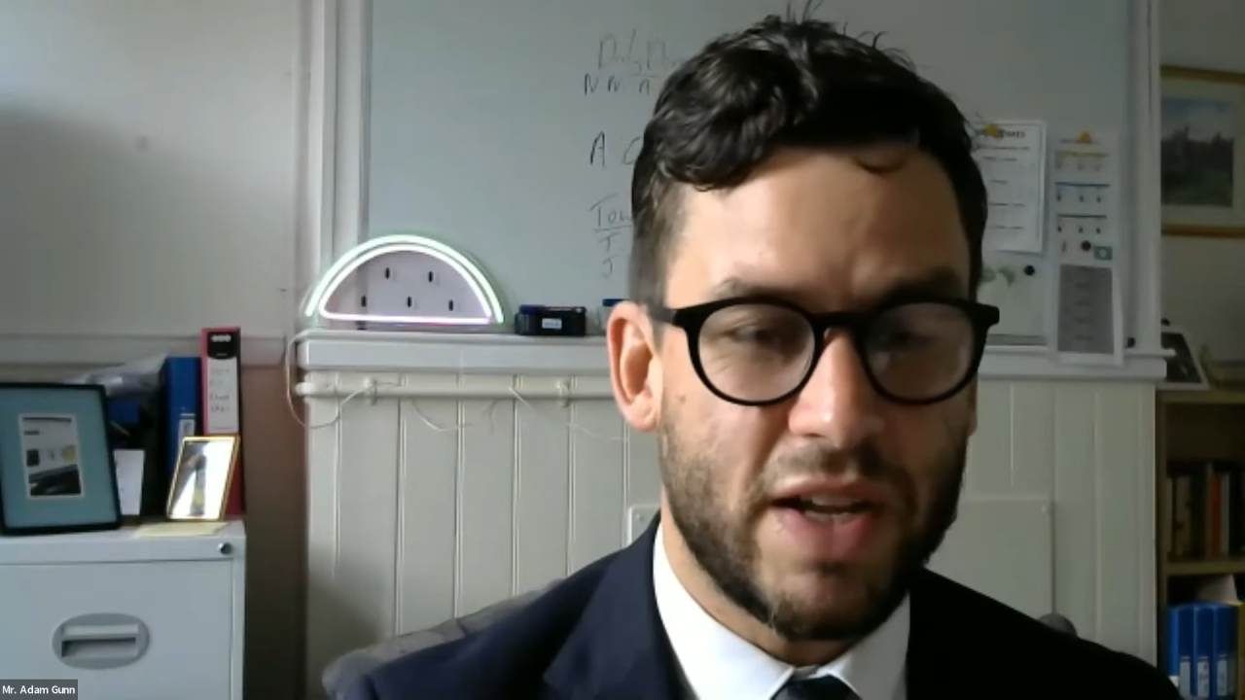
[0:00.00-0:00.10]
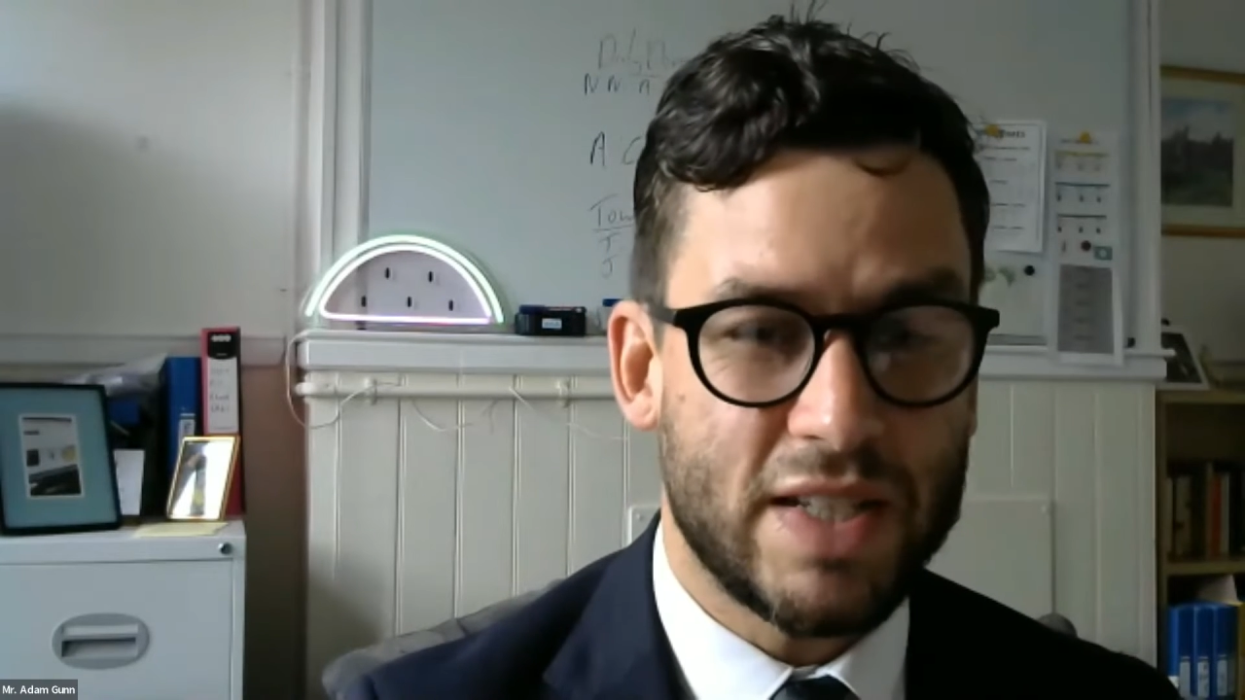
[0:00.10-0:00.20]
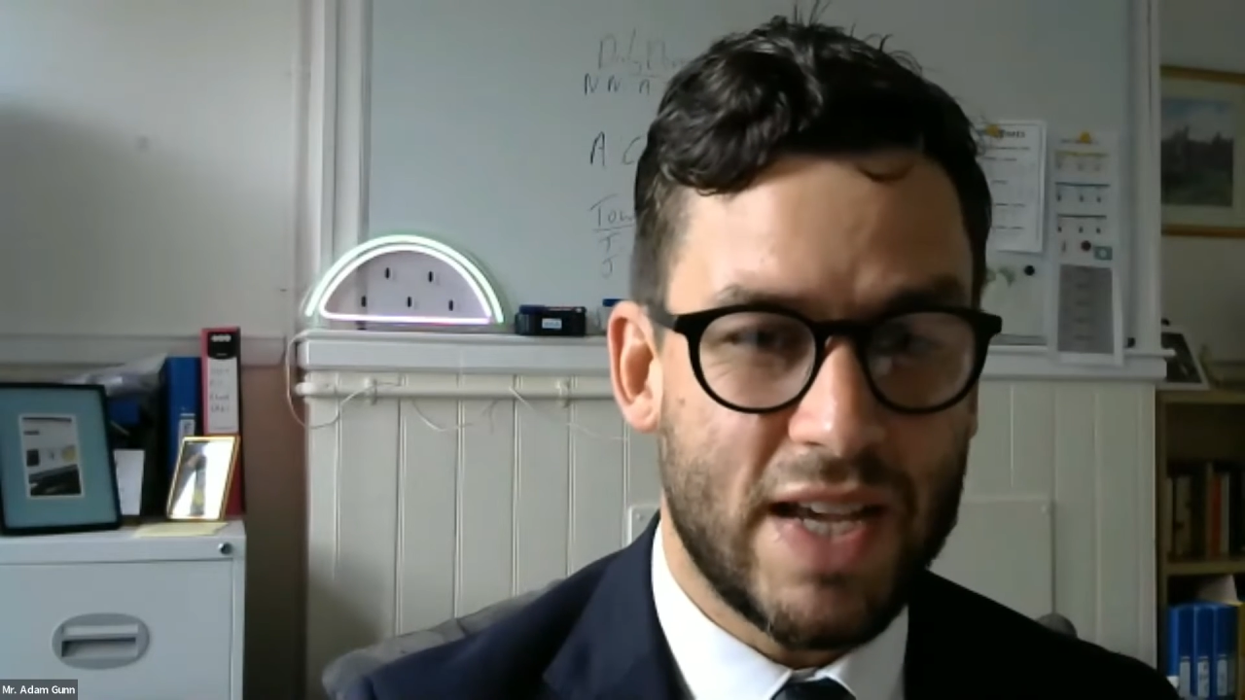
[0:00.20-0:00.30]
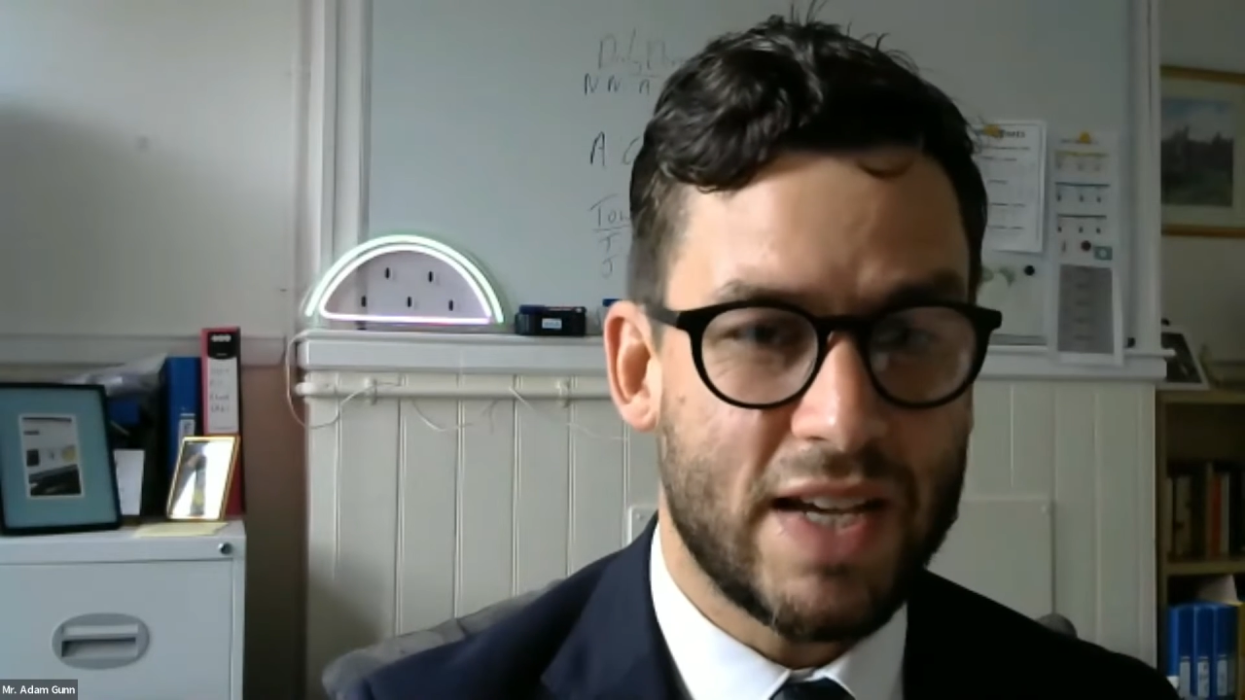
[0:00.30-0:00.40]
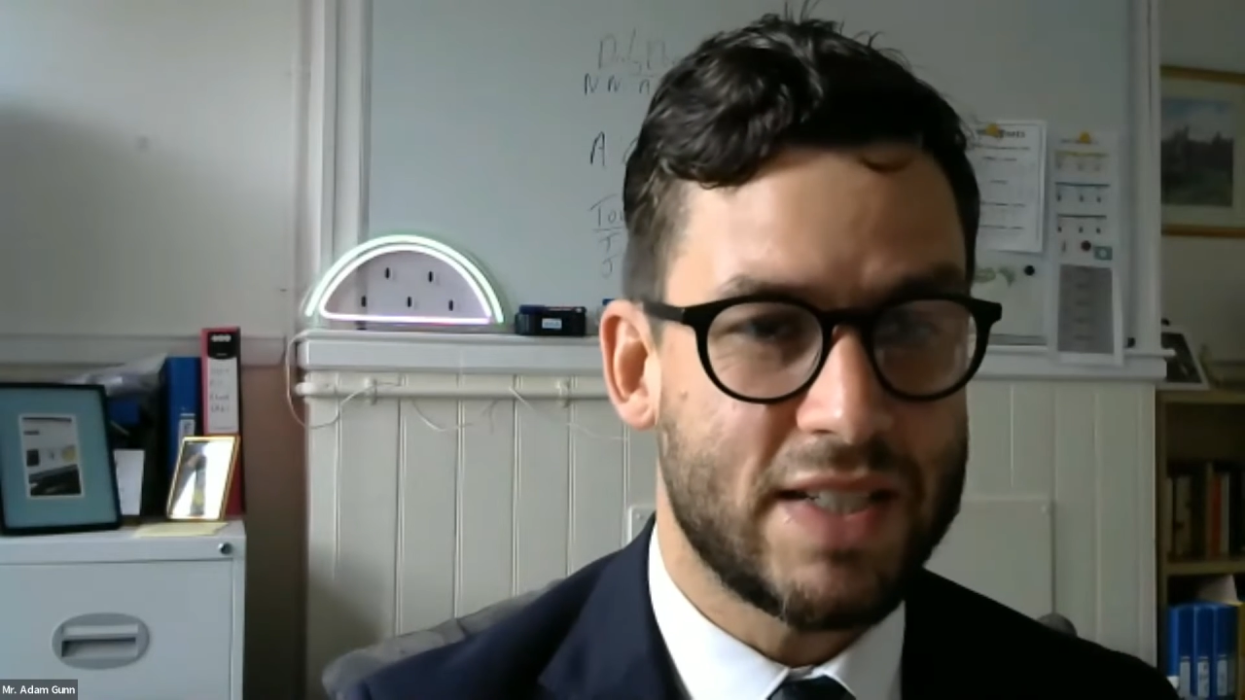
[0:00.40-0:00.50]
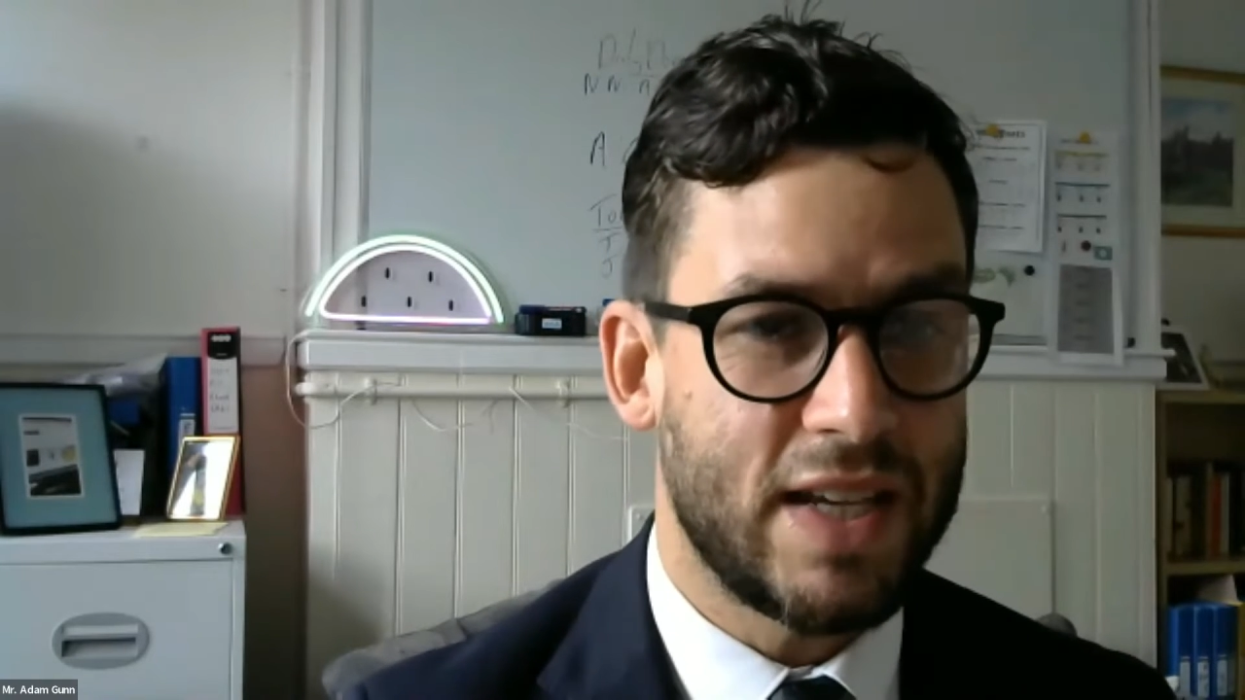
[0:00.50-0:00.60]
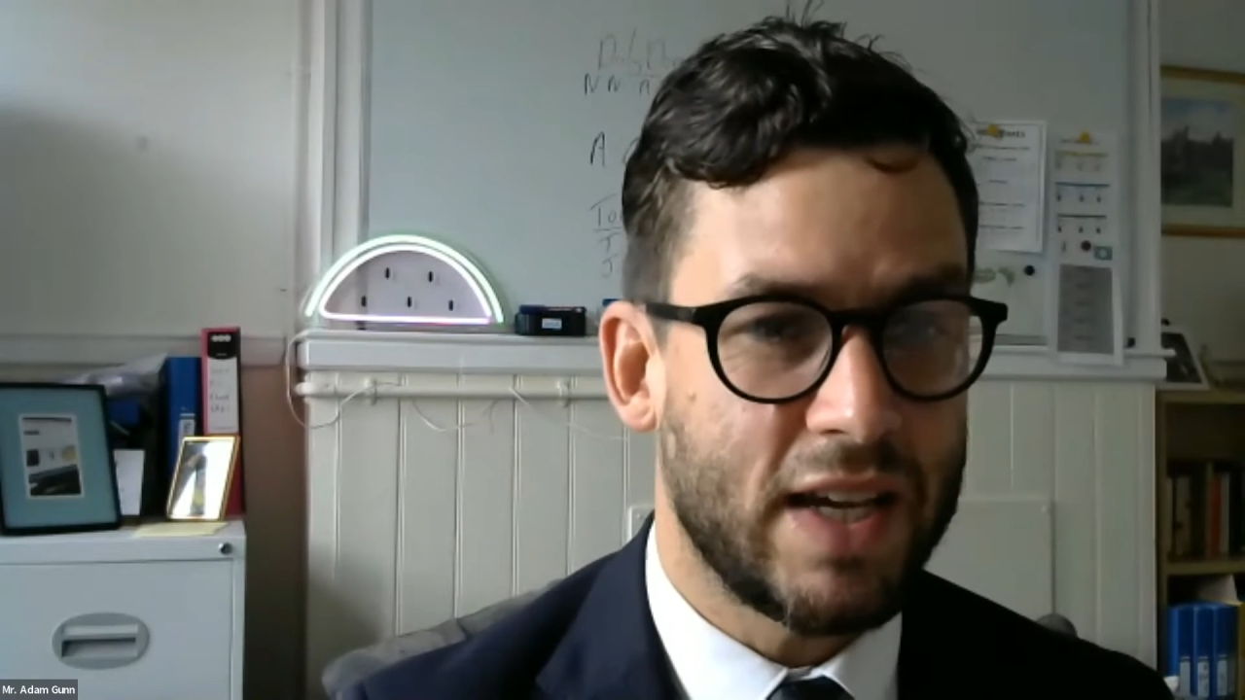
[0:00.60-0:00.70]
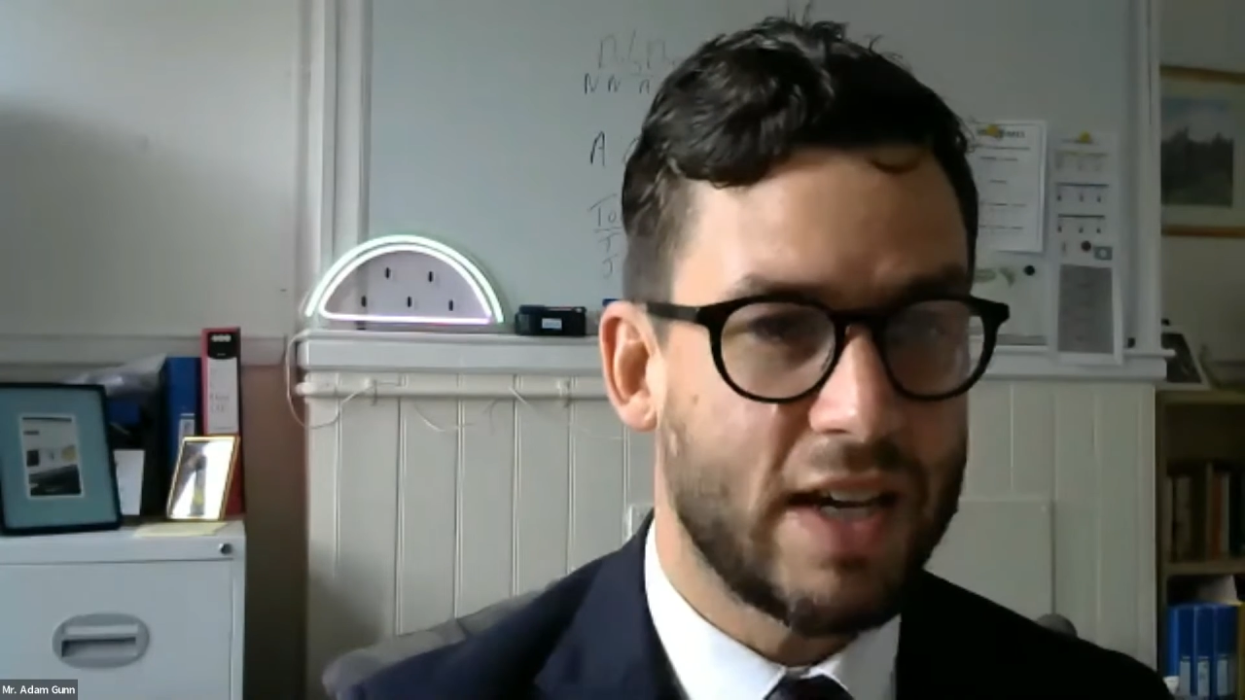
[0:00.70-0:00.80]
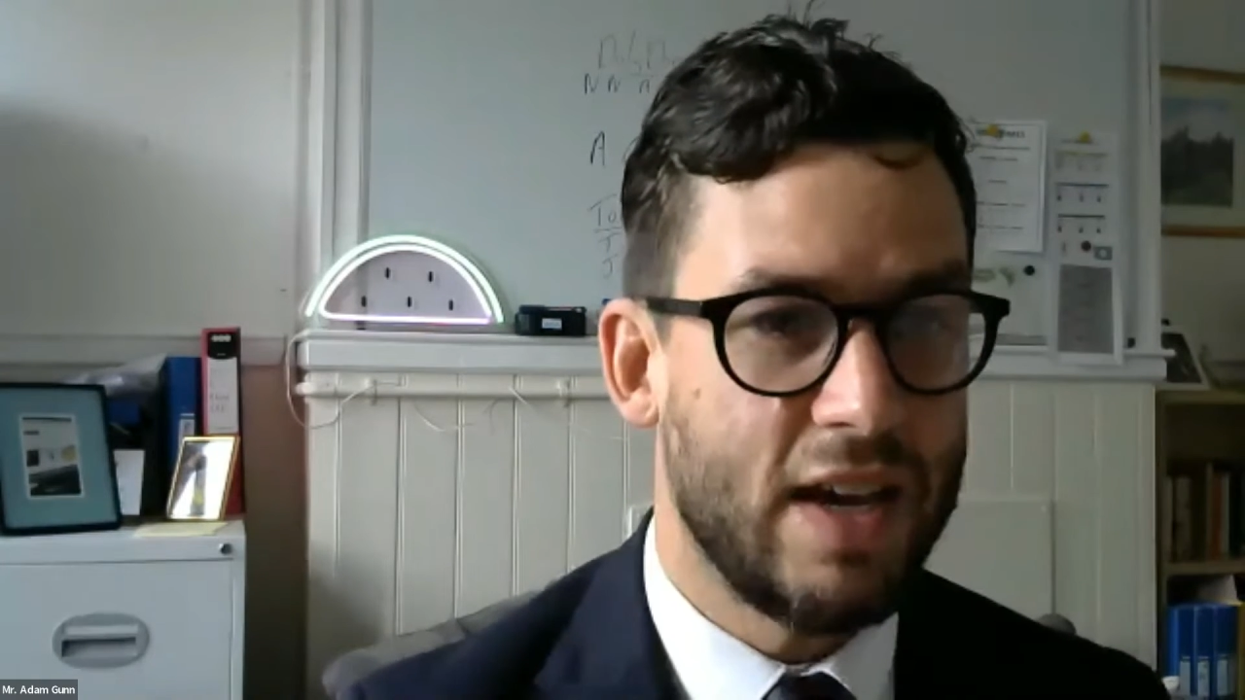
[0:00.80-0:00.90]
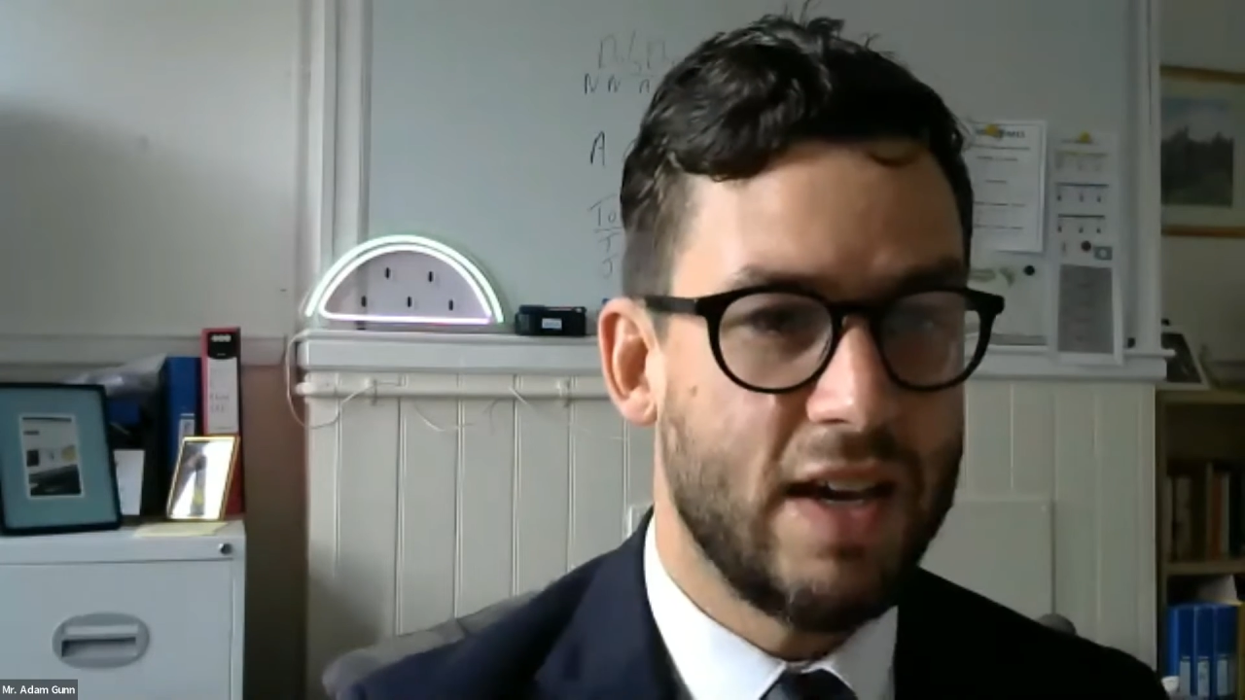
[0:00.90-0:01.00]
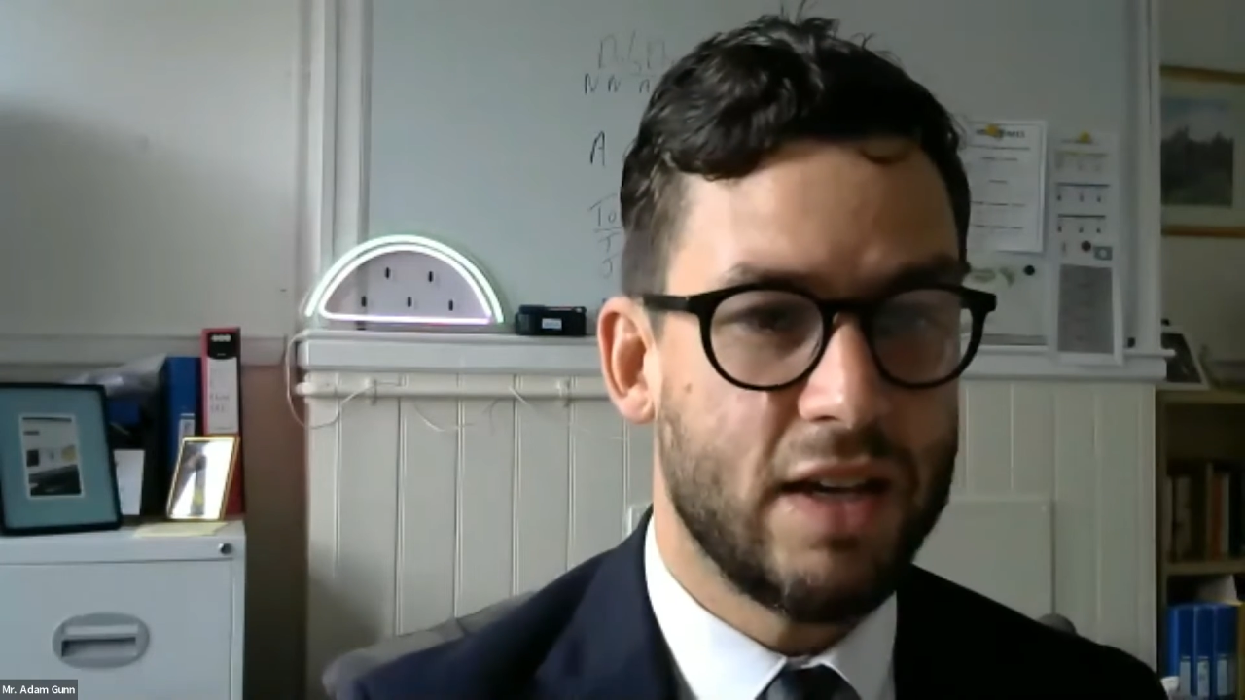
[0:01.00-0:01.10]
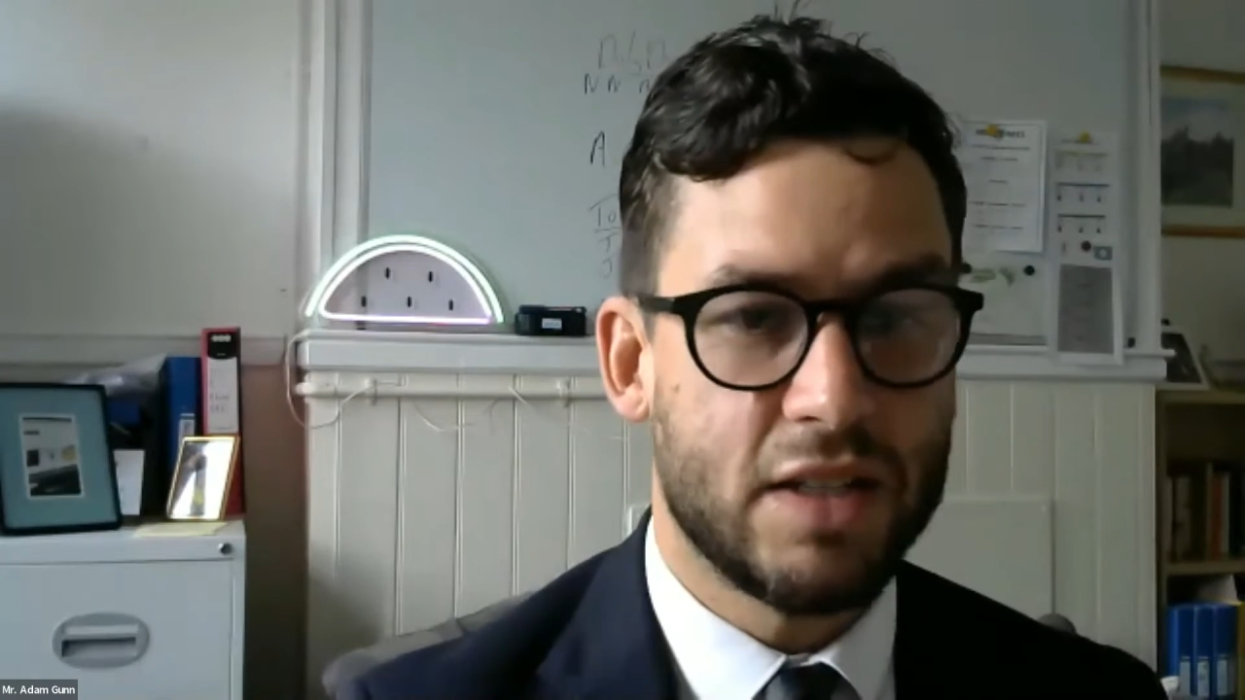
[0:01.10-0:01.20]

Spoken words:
fantastic